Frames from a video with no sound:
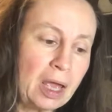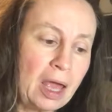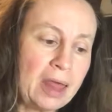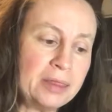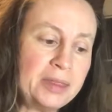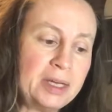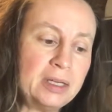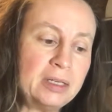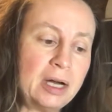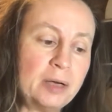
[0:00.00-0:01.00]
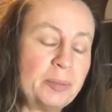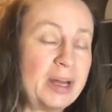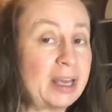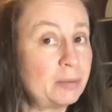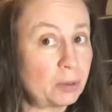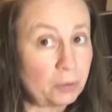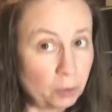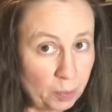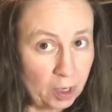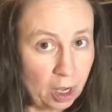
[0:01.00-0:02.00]
And then I came down with
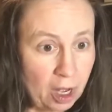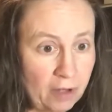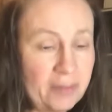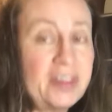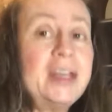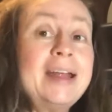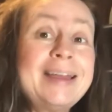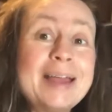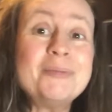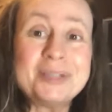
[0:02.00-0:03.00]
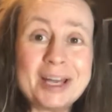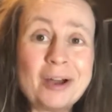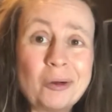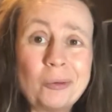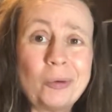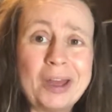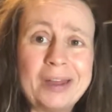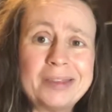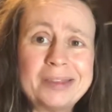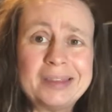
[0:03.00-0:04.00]
whooping cough. Then I came down
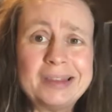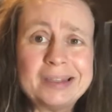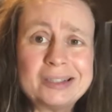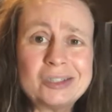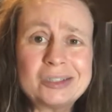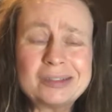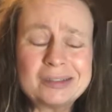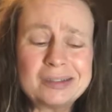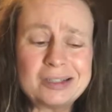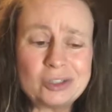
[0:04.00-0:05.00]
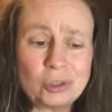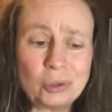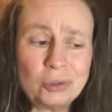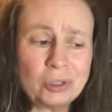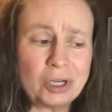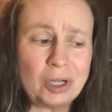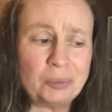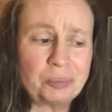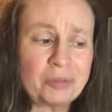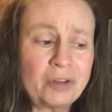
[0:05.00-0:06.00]
with these shoulder,
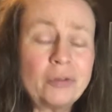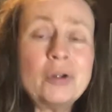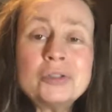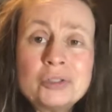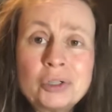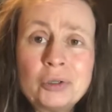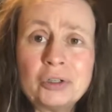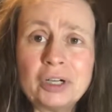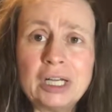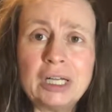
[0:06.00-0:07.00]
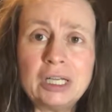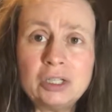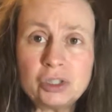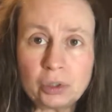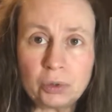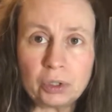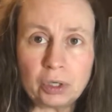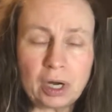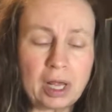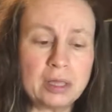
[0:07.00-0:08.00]
frozen shoulder in each
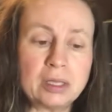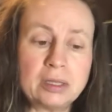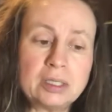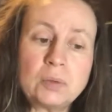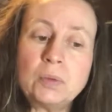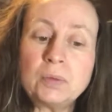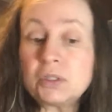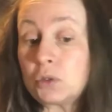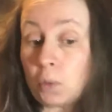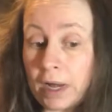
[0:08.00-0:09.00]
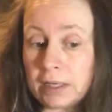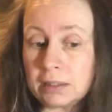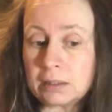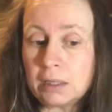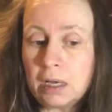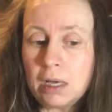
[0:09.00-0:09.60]
shoulder, and then this one was twice.